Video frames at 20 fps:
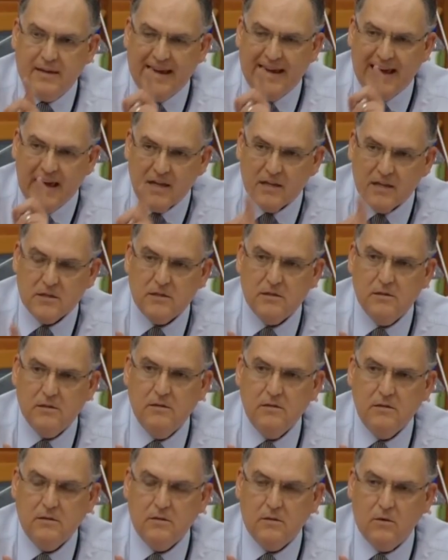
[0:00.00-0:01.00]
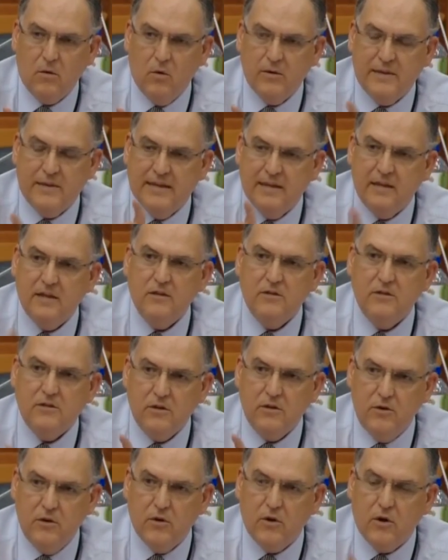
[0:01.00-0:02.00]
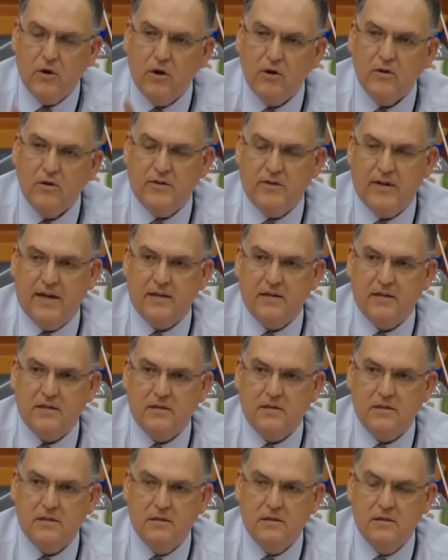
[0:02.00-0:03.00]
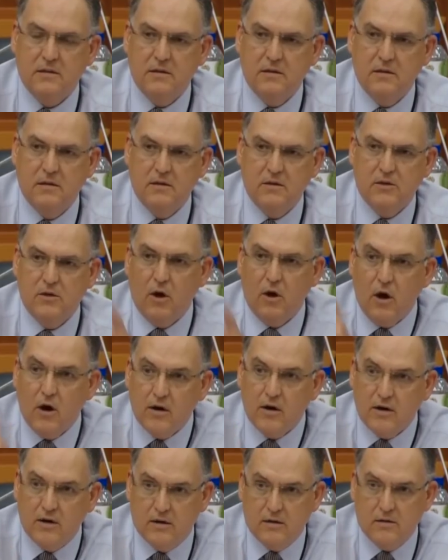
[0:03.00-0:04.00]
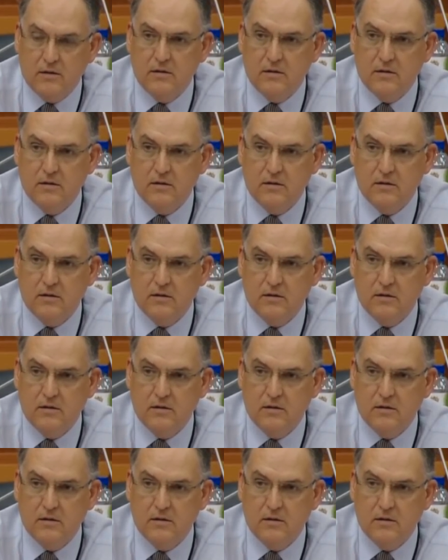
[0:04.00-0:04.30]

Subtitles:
cancelled or didn't renew contracts to Arnott,